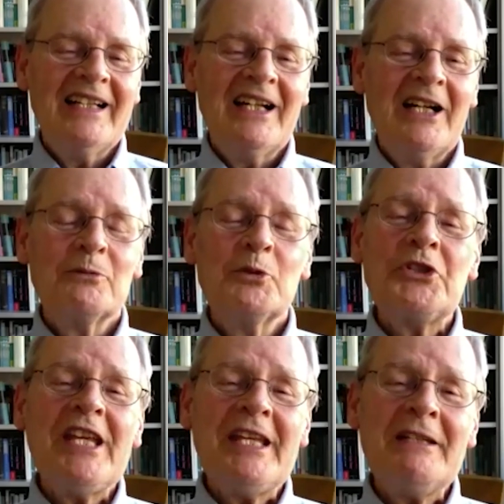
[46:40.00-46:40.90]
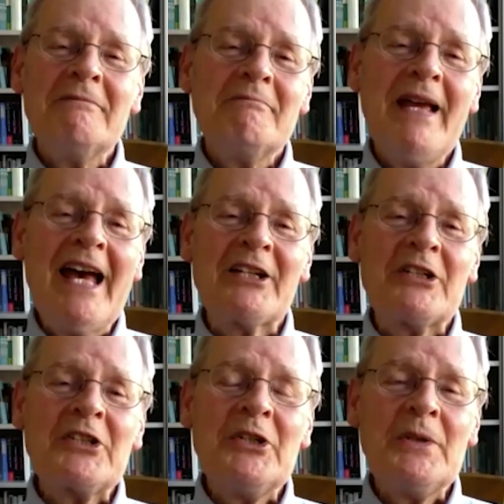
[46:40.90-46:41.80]
a routine matter
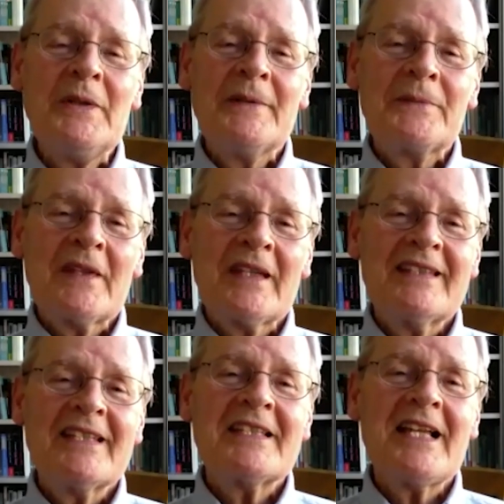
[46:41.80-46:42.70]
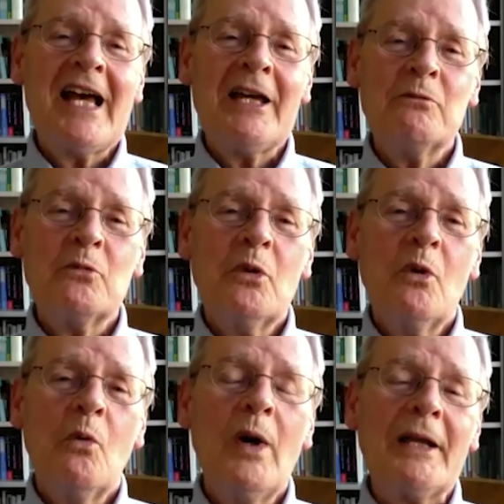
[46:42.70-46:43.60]
to decide
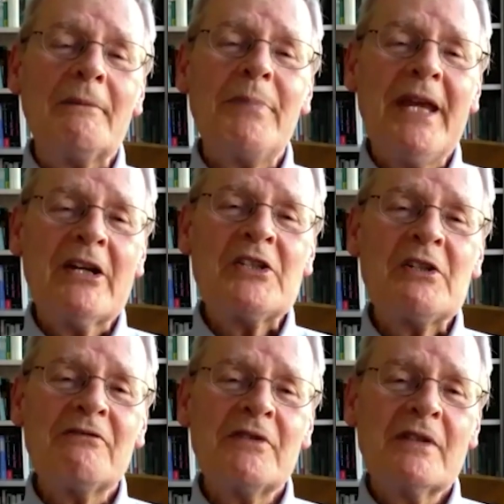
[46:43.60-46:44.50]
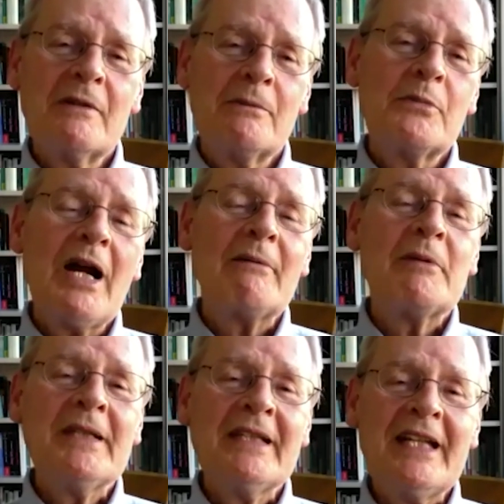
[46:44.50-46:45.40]
what pairs of
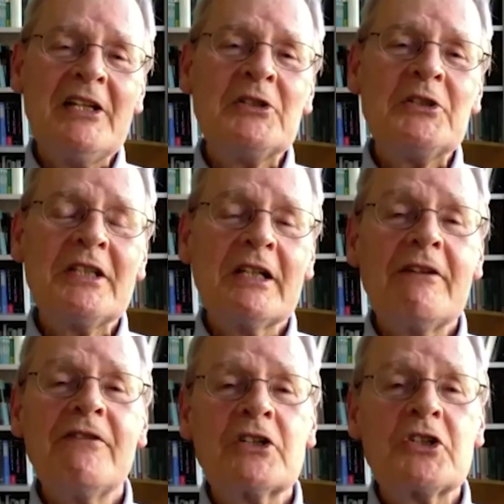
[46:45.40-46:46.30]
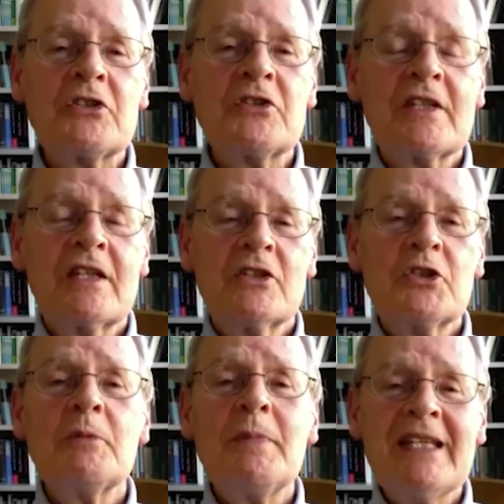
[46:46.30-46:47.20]
probability and utility functions
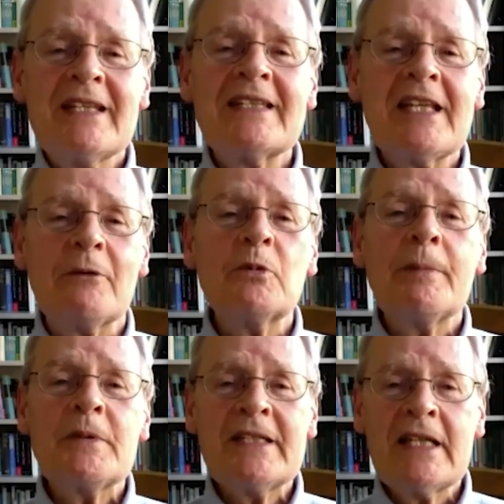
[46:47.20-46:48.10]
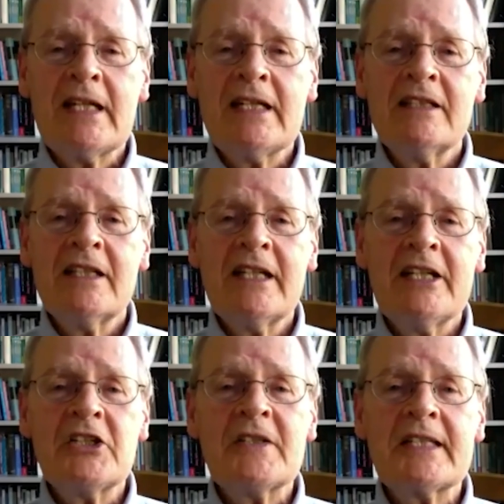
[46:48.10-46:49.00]
should be in the set representing an
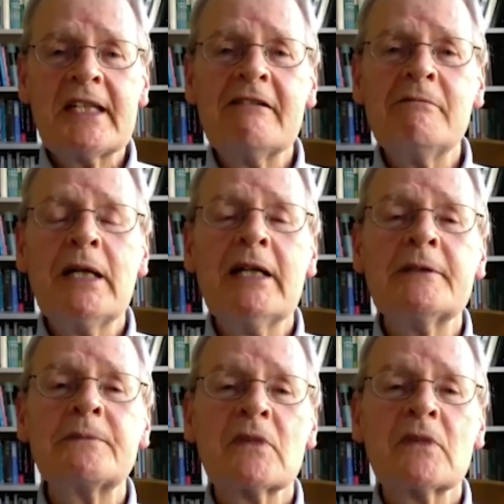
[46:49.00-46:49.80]
agent's state of mind,